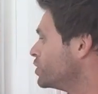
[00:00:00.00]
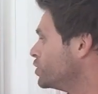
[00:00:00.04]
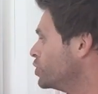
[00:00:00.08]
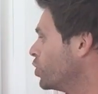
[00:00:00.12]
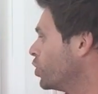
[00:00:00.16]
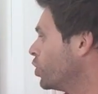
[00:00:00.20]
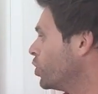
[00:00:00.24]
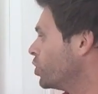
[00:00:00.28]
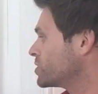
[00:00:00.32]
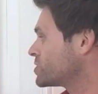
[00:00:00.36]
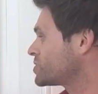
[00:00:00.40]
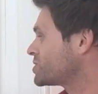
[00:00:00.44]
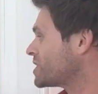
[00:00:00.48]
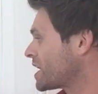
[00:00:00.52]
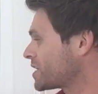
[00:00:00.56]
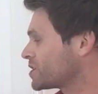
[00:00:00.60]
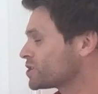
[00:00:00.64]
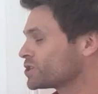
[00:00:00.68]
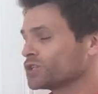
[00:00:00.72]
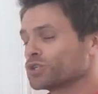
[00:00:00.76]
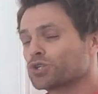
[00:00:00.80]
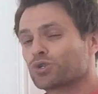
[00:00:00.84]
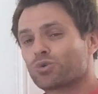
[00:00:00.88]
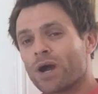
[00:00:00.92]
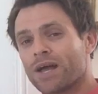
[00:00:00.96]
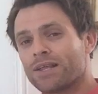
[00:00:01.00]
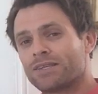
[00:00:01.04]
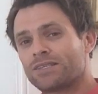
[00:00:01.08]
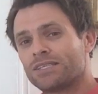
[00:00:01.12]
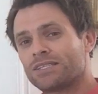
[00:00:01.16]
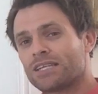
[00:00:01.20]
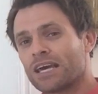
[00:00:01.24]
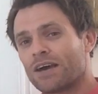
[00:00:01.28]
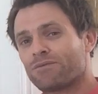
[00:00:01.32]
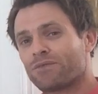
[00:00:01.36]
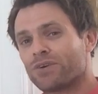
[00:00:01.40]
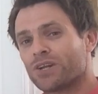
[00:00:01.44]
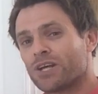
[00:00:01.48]
your Section 20
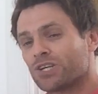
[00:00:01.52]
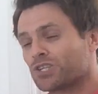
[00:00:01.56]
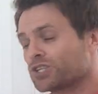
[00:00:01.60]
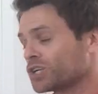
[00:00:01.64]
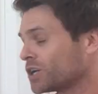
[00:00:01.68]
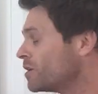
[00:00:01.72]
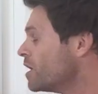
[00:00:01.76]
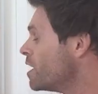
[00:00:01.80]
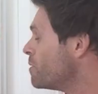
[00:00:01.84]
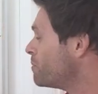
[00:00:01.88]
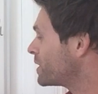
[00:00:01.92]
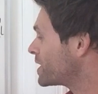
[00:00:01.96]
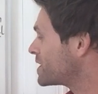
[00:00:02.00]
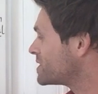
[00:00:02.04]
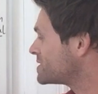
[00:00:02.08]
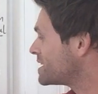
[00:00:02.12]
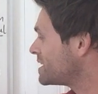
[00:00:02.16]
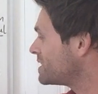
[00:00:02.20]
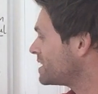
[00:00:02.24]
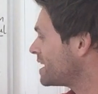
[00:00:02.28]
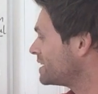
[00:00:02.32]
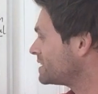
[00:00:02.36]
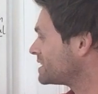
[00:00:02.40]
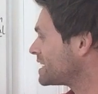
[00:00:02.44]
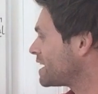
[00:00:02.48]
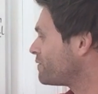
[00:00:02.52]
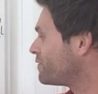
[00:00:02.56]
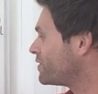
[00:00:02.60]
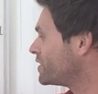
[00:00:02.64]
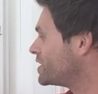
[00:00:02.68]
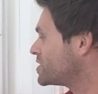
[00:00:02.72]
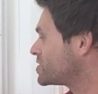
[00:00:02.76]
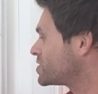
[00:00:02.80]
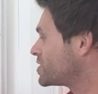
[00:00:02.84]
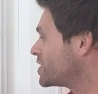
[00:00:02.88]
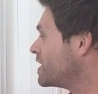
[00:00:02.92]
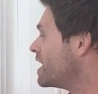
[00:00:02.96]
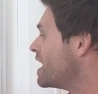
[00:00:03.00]
definition, because in that
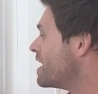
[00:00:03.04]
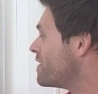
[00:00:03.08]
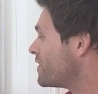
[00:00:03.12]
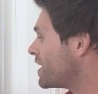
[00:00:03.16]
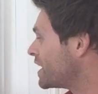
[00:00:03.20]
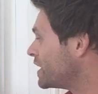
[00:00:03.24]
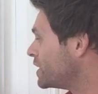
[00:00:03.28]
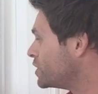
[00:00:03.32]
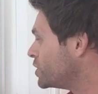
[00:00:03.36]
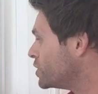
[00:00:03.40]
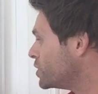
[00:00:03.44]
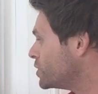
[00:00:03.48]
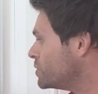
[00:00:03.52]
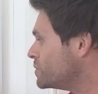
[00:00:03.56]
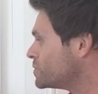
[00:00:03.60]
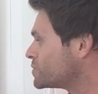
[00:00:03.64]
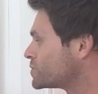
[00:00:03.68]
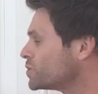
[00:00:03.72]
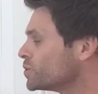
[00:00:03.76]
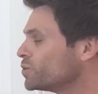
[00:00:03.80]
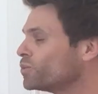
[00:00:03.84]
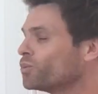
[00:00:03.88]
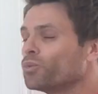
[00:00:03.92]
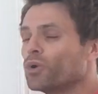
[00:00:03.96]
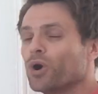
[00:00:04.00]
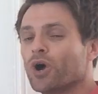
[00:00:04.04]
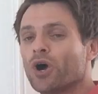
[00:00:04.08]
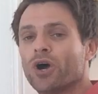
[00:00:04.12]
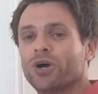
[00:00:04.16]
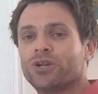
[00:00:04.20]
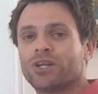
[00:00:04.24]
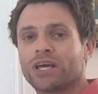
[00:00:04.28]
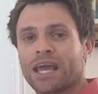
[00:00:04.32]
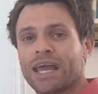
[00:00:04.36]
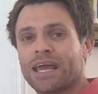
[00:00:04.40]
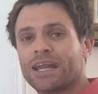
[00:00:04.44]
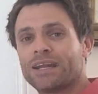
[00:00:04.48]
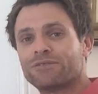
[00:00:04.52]
definition they use the
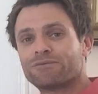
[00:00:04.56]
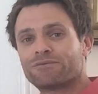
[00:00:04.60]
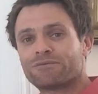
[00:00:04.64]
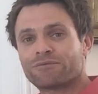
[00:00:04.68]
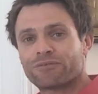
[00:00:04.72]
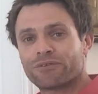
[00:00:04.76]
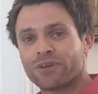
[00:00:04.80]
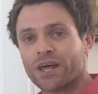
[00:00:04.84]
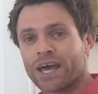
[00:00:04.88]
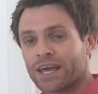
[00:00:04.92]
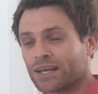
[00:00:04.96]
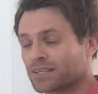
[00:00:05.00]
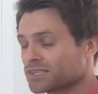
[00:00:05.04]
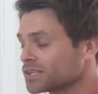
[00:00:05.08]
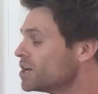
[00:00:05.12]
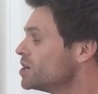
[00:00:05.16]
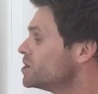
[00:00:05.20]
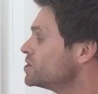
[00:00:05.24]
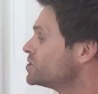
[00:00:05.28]
word inflict.